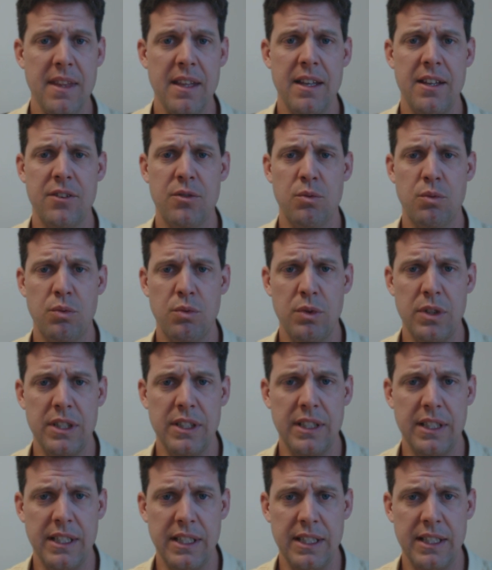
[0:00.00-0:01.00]
And it's
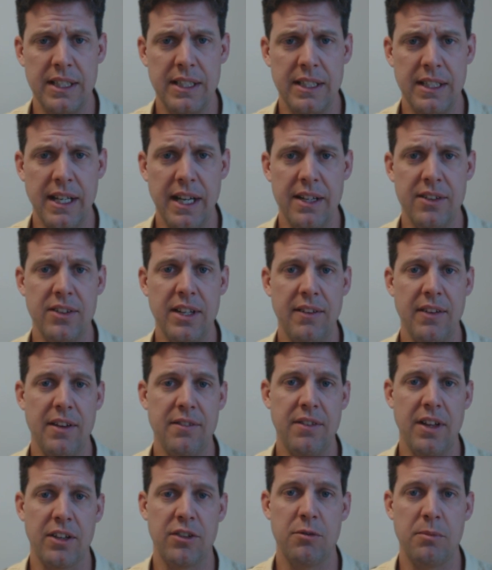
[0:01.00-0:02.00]
really nice to have
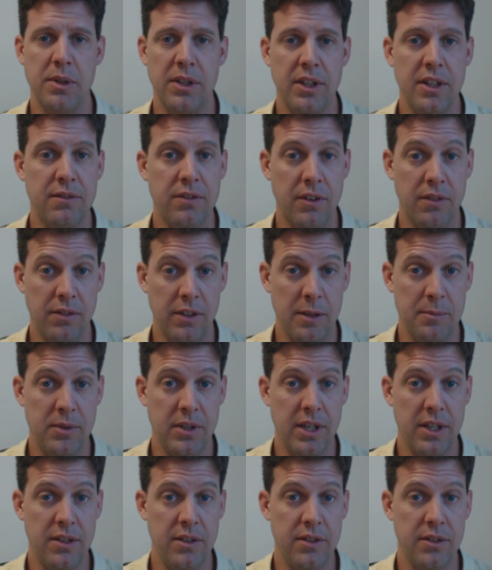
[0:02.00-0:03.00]
that flexibility for flips
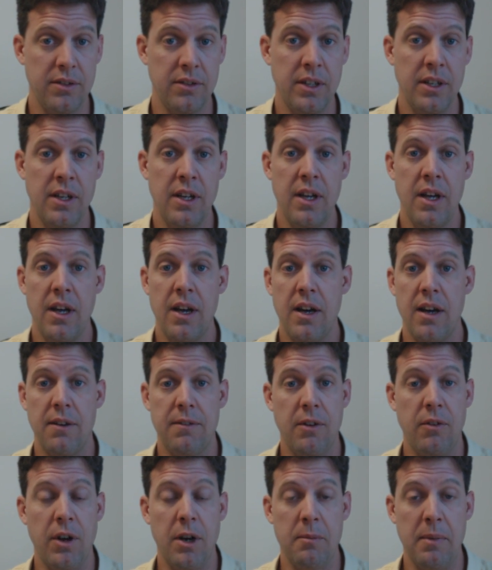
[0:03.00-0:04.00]
I do. If
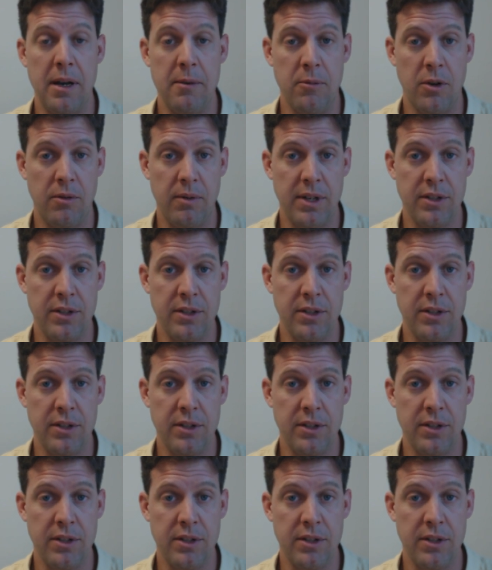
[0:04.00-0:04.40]
I want to buy more